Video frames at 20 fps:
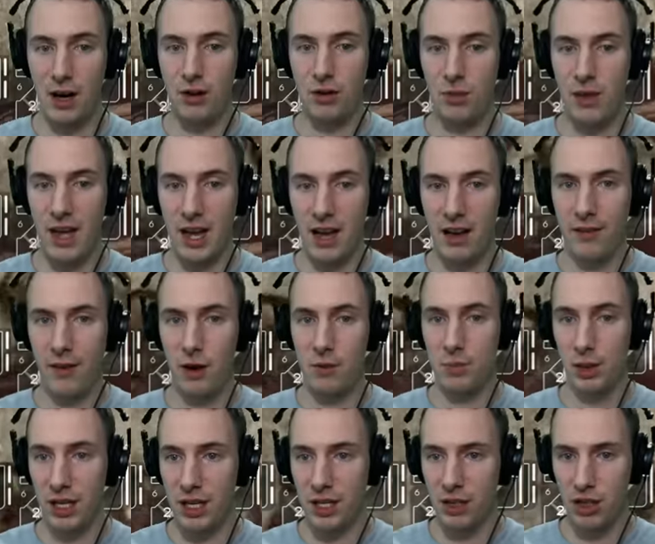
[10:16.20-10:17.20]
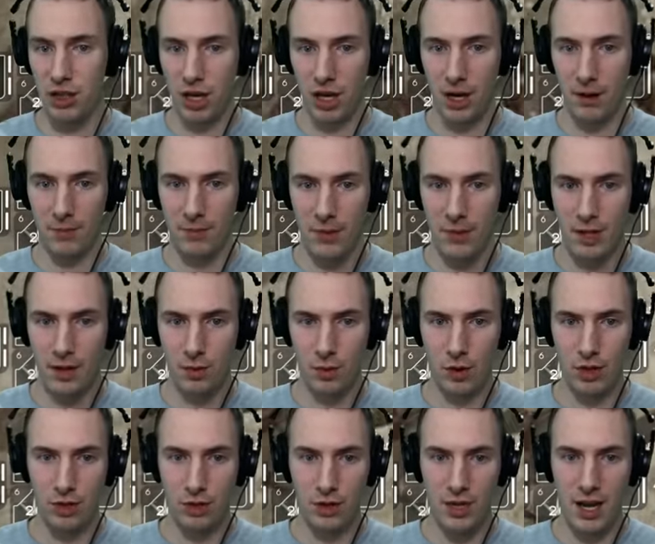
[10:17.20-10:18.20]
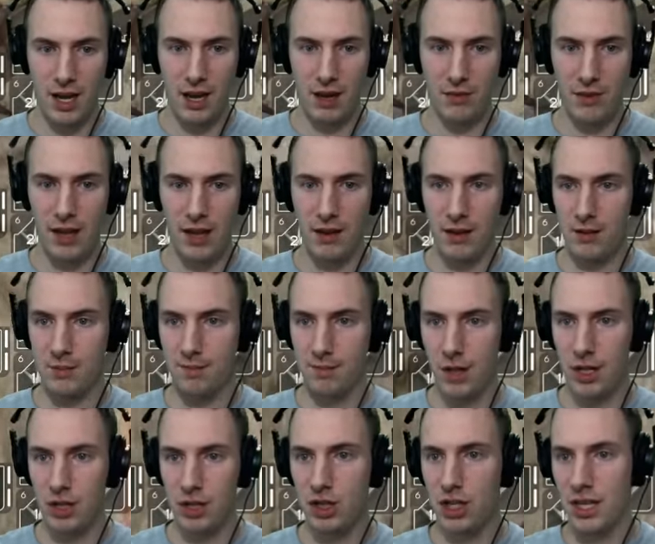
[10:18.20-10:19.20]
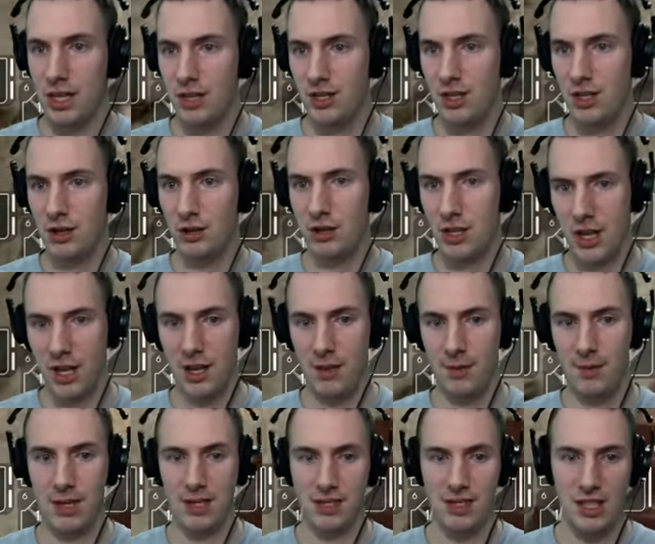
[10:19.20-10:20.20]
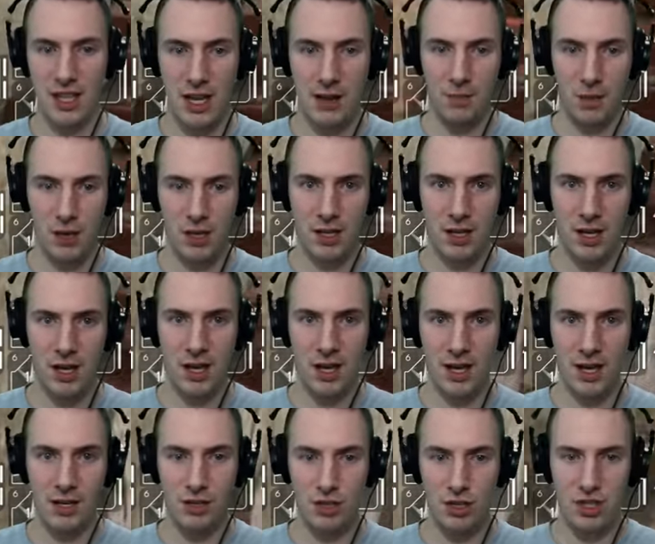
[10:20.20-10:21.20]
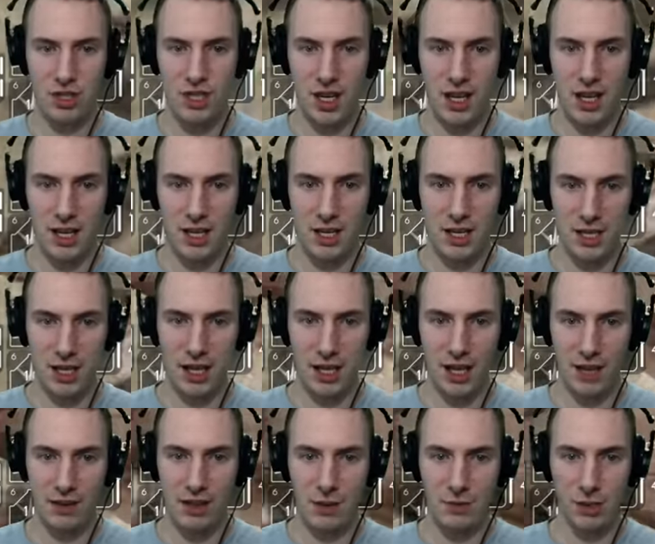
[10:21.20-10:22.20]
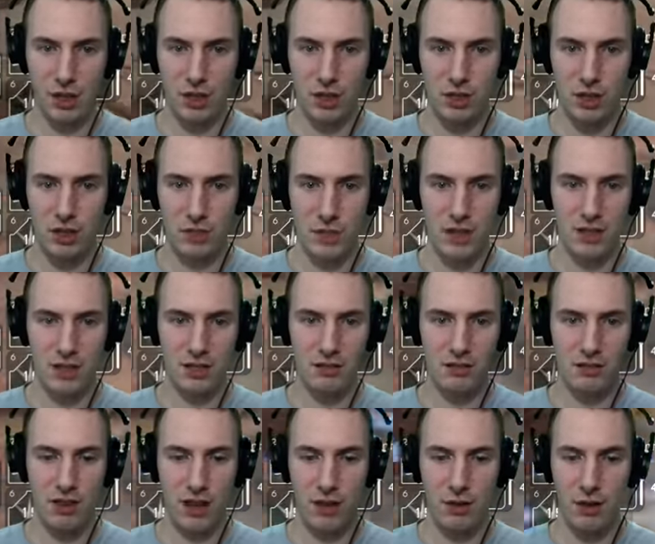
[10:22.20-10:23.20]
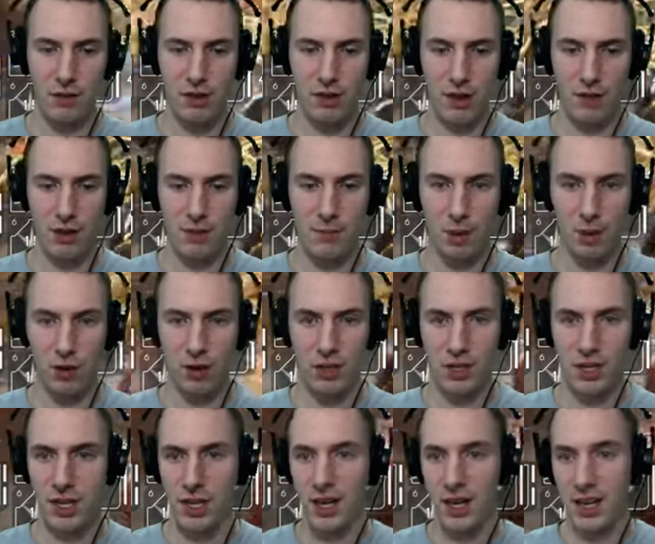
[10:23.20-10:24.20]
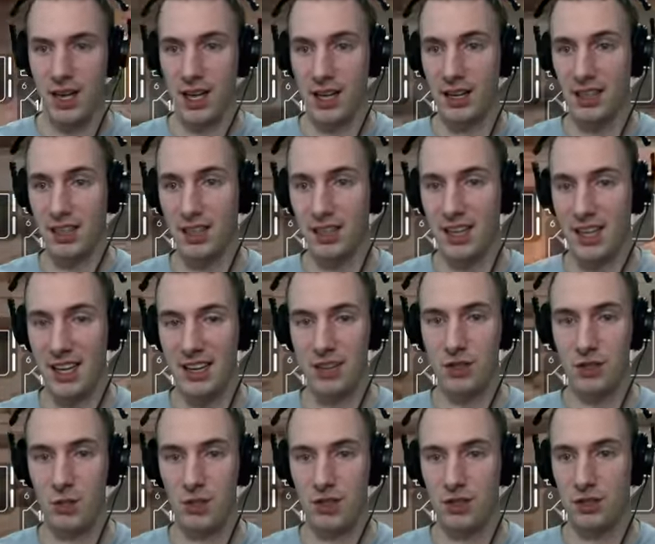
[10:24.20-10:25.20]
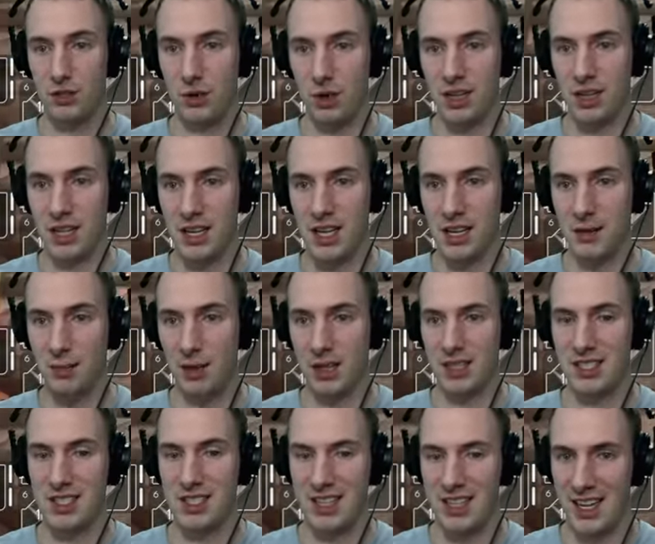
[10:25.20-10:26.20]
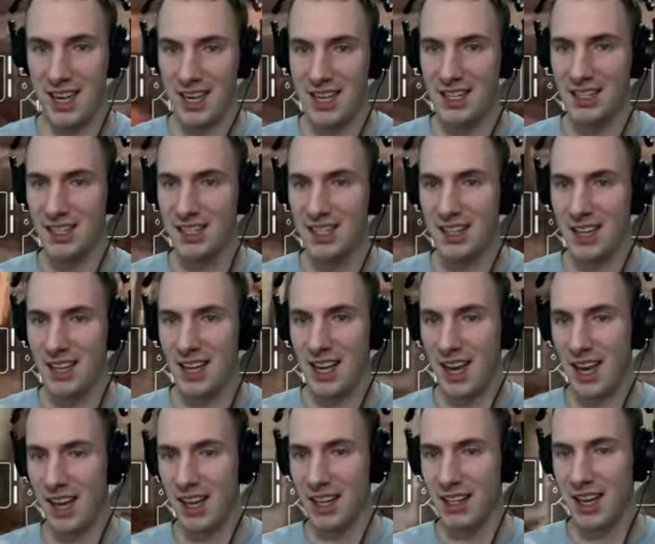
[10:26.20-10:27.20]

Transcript: that we have our Blink Charm, we're going to have a much easier time escaping and just staying alive. That Blink Charm is very, very important, and that is what's going to keep us nice and